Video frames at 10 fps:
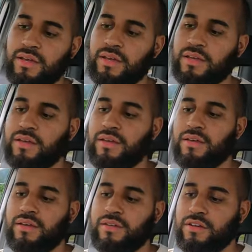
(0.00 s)

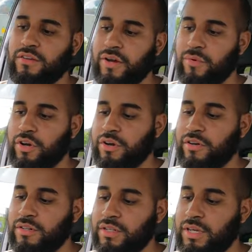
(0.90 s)
And all right, we're
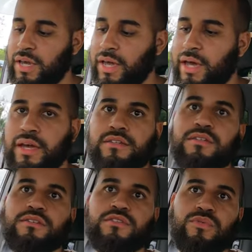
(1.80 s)
currently at
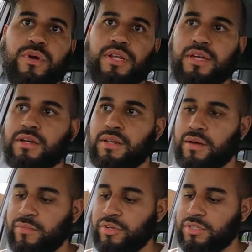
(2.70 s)
20
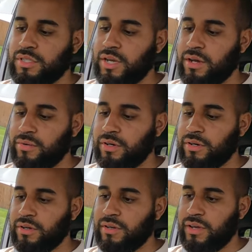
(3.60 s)
kilometers an
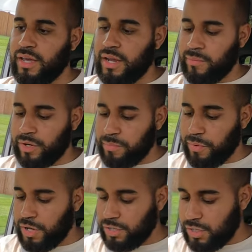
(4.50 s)
hour, and I'm gonna
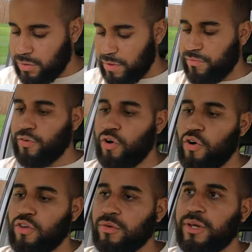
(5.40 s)
punch it. My foot
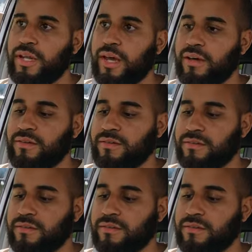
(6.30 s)
all the way down.